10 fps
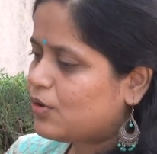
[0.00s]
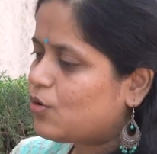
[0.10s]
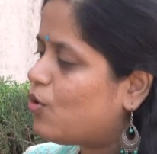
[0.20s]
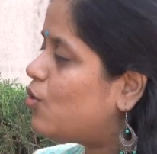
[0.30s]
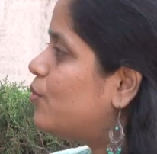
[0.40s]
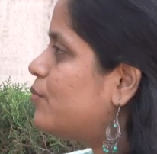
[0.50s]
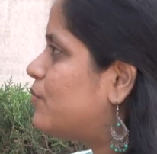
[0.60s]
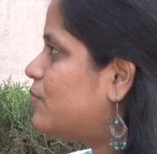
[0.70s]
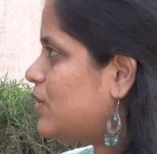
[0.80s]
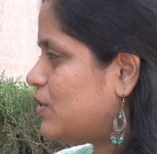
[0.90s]
your home
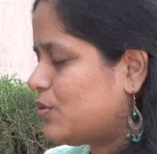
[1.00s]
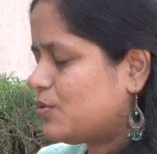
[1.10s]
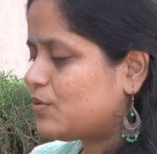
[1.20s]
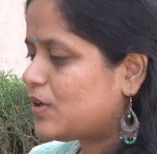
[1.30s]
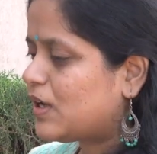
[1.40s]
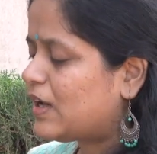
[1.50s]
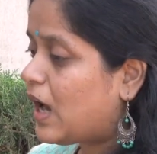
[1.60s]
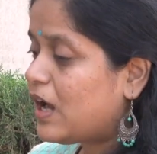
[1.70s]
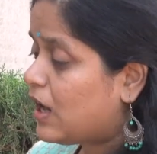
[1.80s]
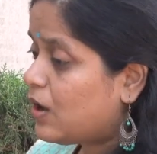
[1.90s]
you know uh,
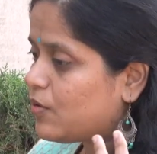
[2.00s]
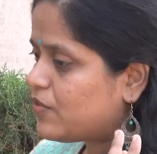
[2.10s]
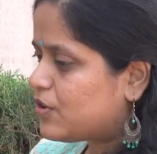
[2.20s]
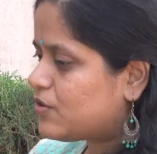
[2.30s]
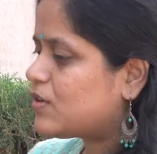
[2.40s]
however